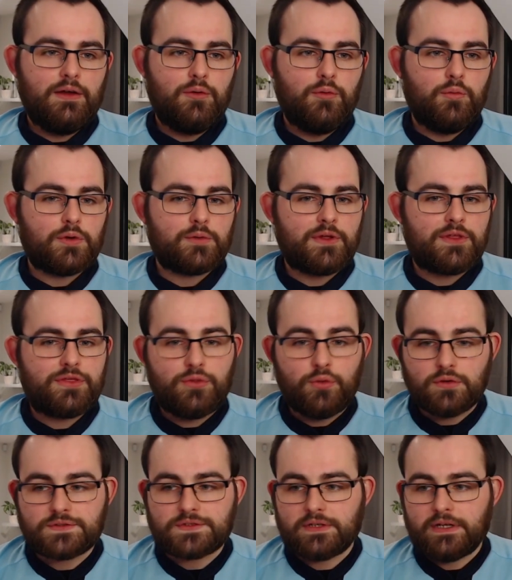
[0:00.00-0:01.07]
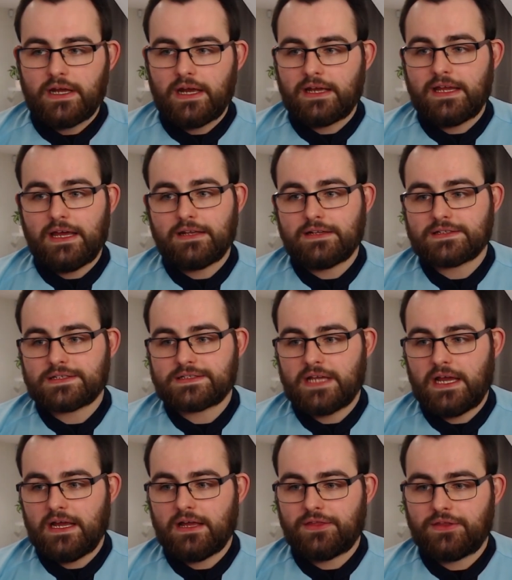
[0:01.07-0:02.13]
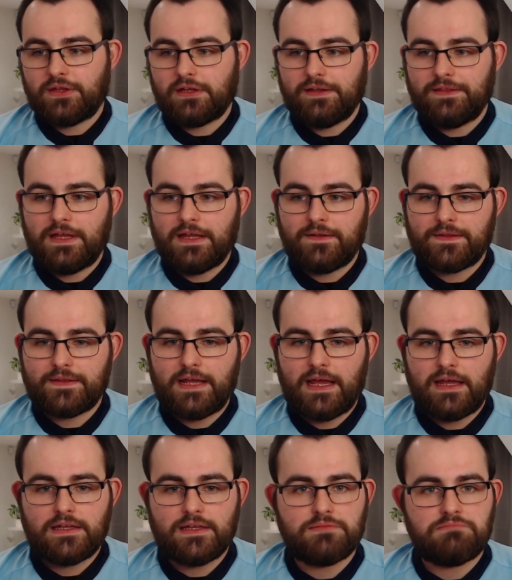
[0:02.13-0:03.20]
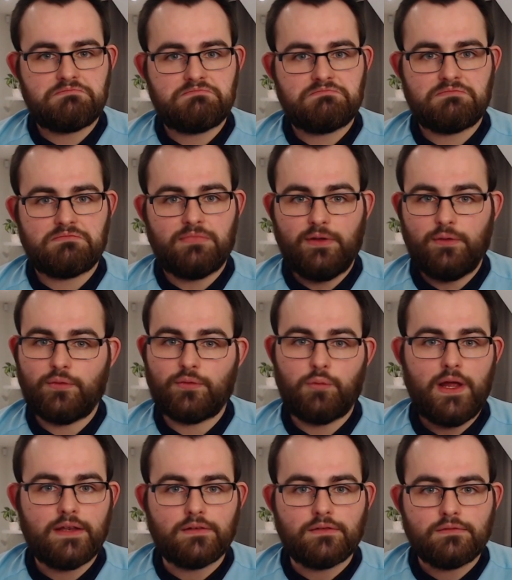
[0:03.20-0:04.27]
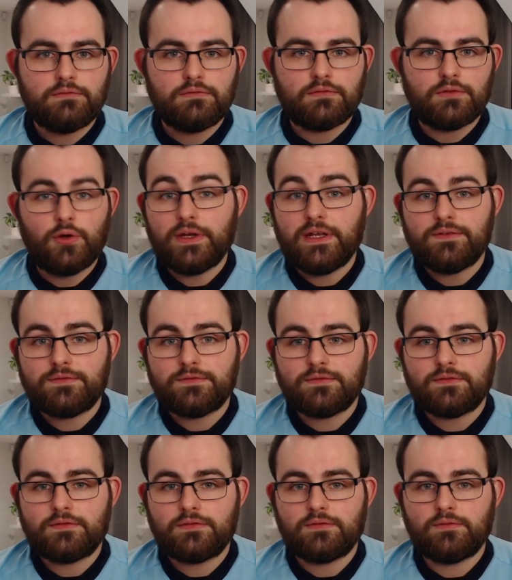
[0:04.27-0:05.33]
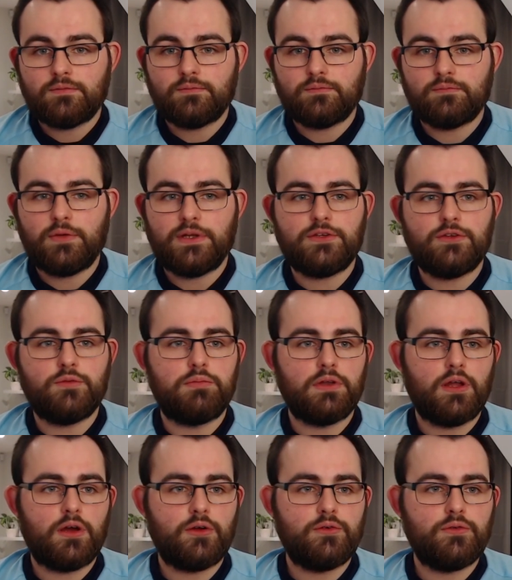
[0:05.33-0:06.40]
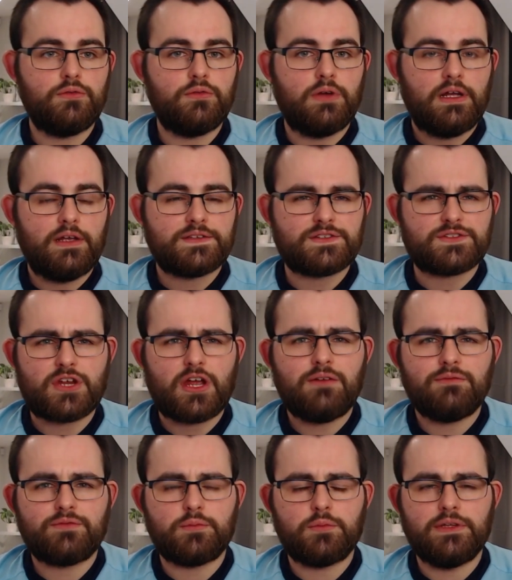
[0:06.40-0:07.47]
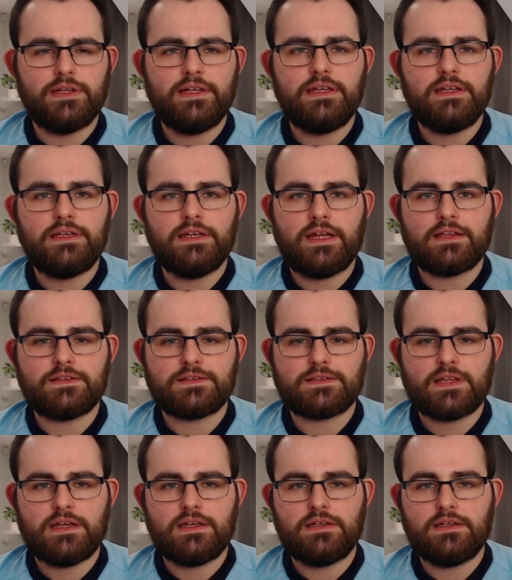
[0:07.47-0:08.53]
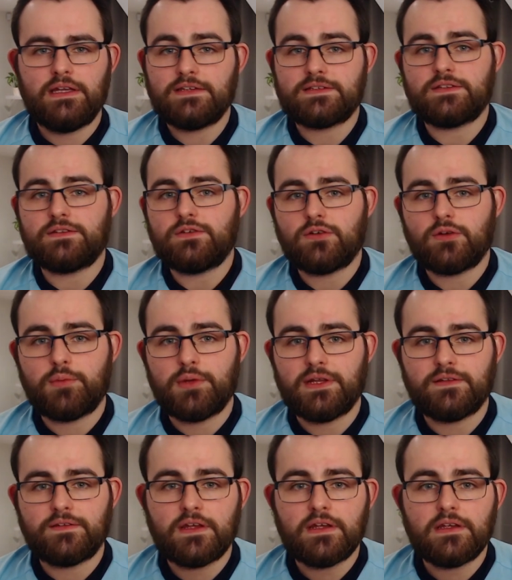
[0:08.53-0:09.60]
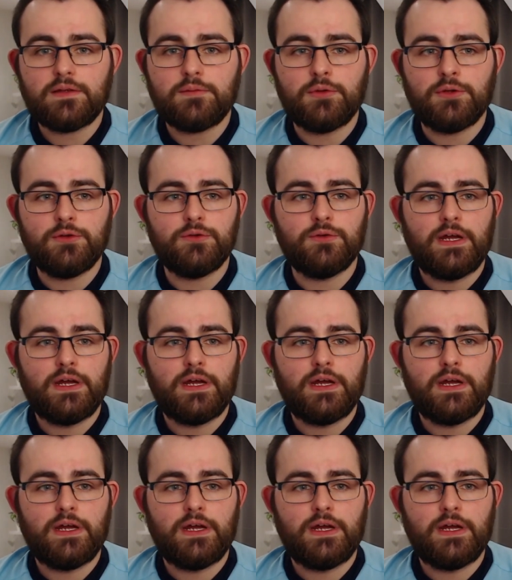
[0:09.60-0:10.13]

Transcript: What are my thoughts on it? Again, as I say, I think at the end of the day, it was when, not if. When you blow such a comfortable lead against a Eastern European team who,